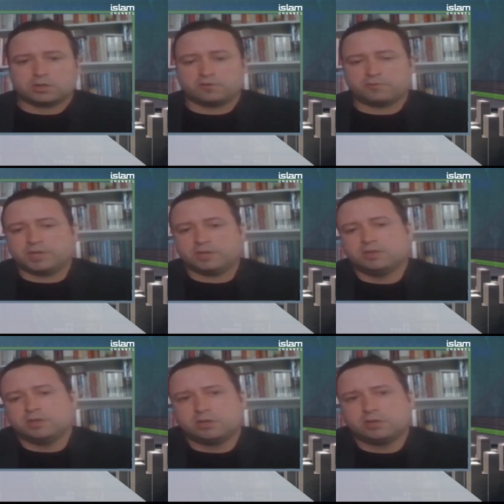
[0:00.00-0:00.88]
kind of
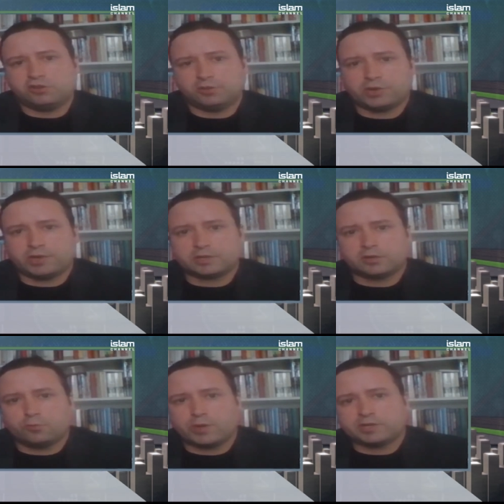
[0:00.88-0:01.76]
be
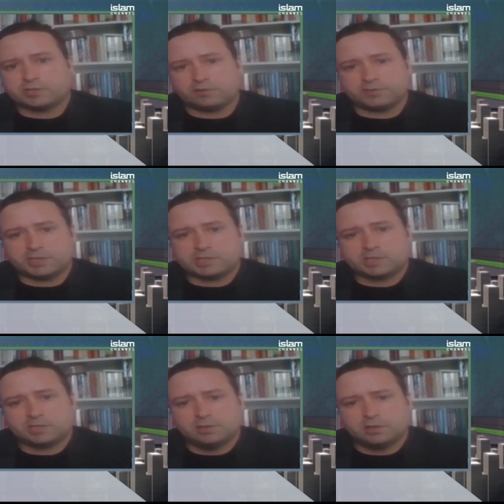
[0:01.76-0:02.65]
geopolitical winners of
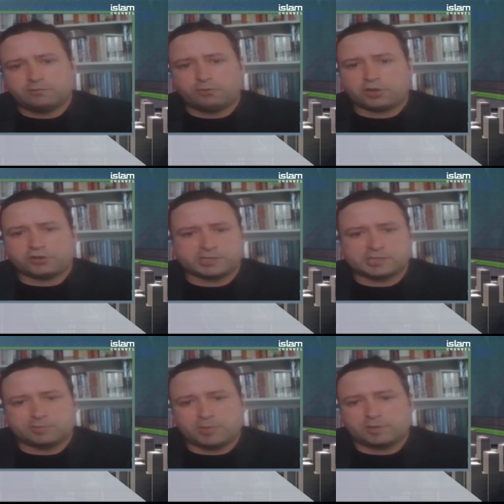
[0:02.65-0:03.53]
this. For
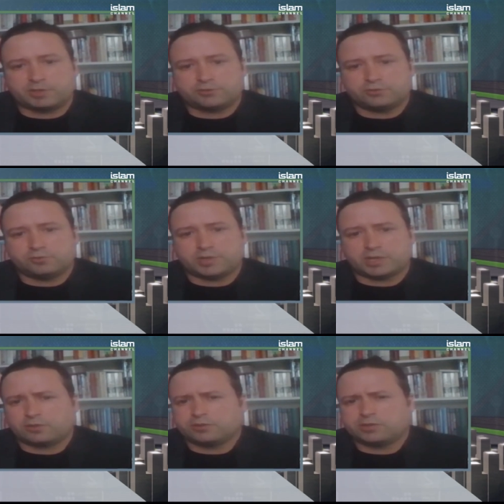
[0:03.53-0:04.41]
Russia, this may be true,
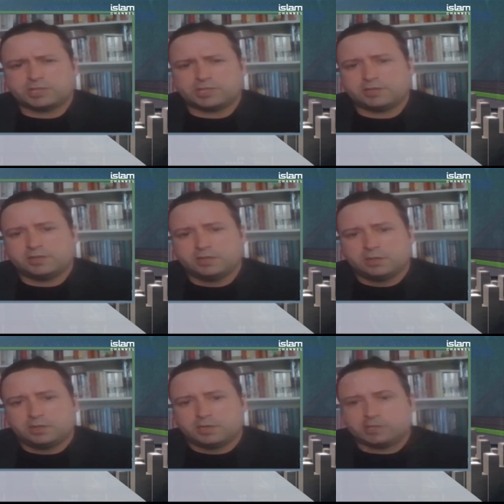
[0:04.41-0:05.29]
but I don't see
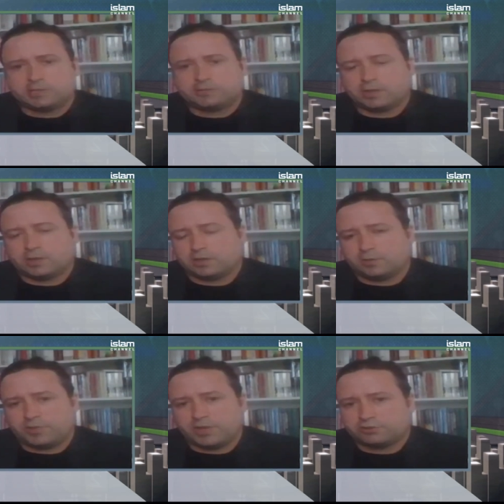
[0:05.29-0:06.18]
this
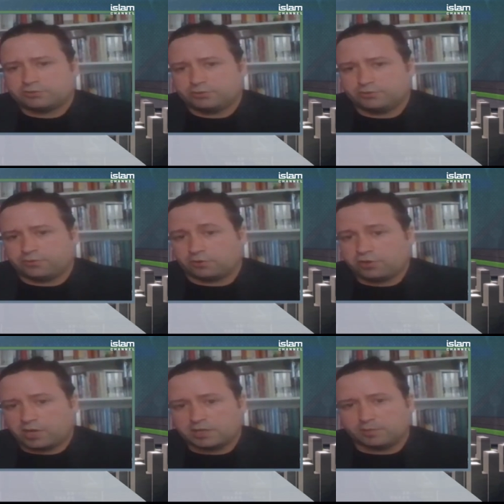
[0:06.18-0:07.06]
uh, being true for
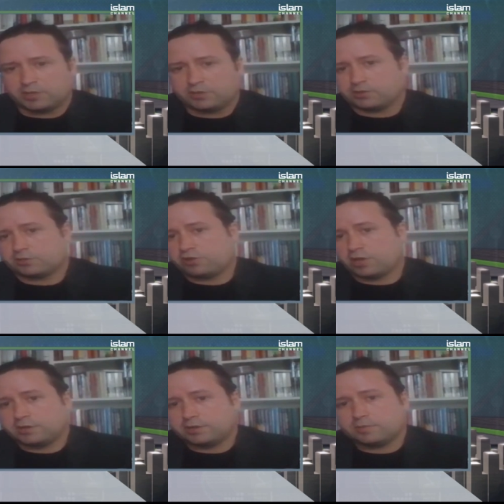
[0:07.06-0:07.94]
China because
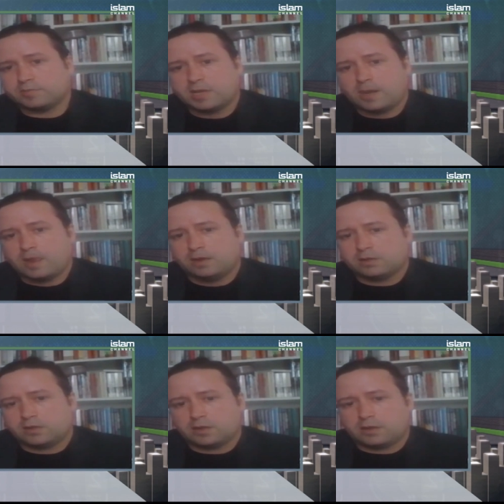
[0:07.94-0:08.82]
China
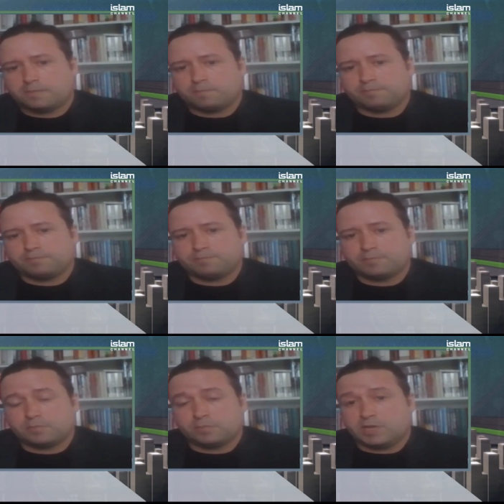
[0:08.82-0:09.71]
um,
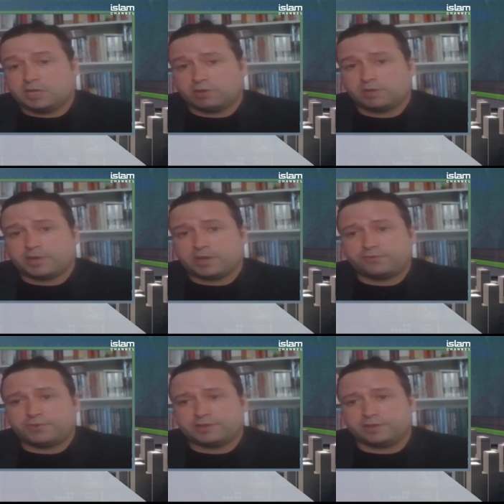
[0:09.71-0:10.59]
is really
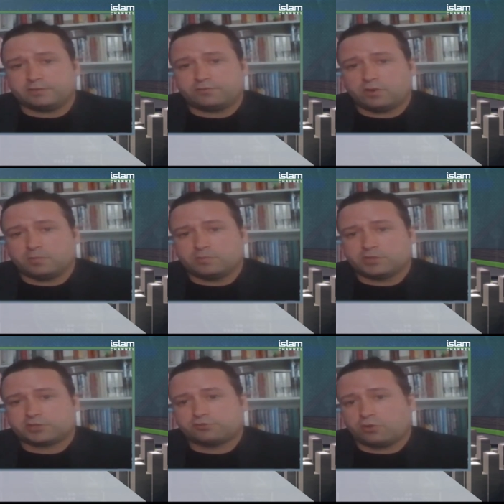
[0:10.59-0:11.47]
benefiting
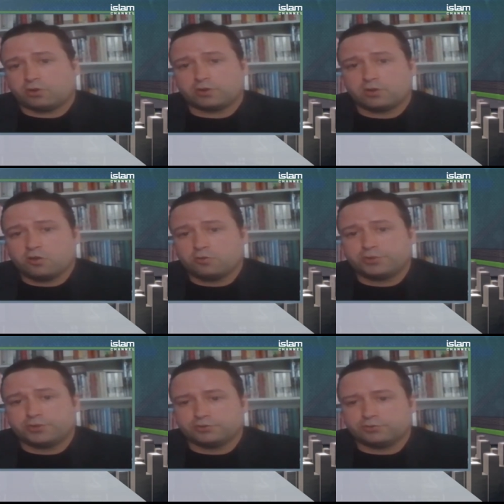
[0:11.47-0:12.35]
from a strong
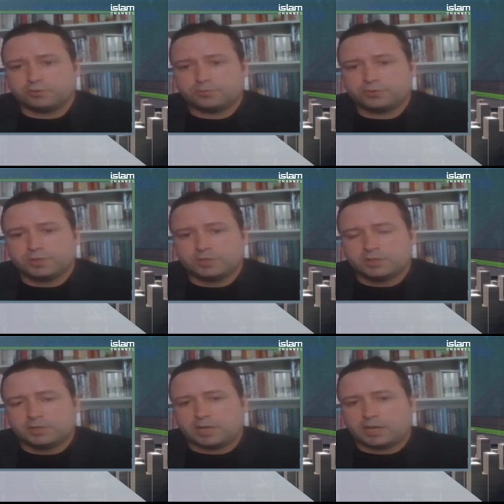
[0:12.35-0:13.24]
open Europe
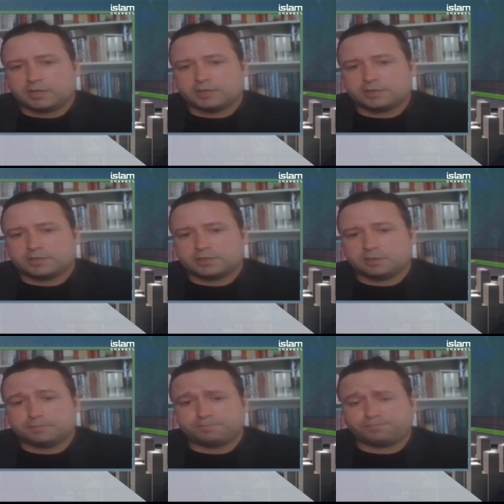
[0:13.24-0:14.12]
and
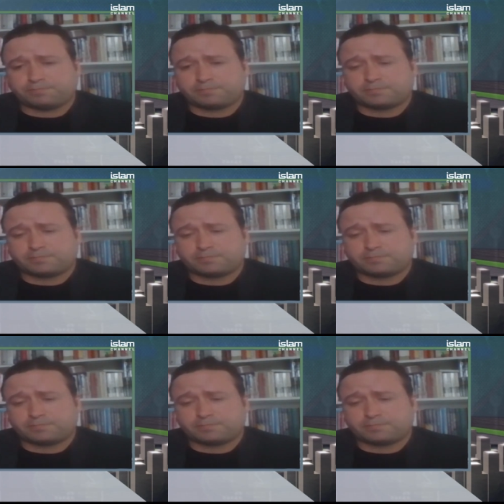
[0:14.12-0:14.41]
um,